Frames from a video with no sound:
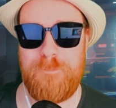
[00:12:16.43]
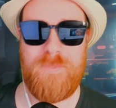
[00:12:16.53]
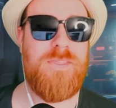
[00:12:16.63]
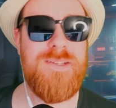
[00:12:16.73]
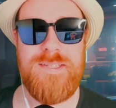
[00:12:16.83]

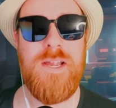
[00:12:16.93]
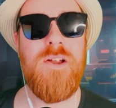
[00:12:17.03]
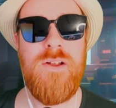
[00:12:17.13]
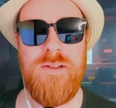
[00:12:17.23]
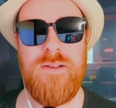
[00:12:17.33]
But this
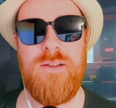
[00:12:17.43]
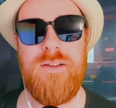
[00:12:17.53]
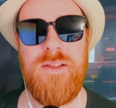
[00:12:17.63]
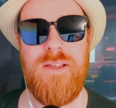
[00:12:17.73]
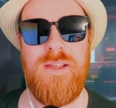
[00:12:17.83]
year
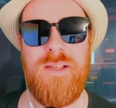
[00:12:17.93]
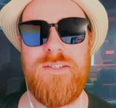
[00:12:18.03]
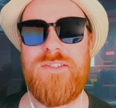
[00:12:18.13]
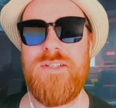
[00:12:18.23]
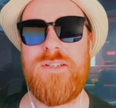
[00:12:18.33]

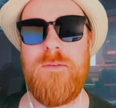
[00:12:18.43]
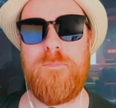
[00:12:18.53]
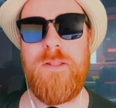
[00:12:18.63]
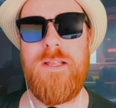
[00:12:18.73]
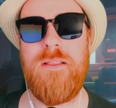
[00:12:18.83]
is just
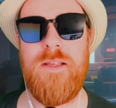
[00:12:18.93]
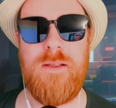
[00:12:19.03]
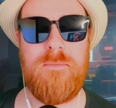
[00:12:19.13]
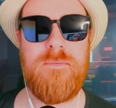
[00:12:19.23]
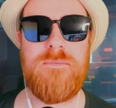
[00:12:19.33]
completely...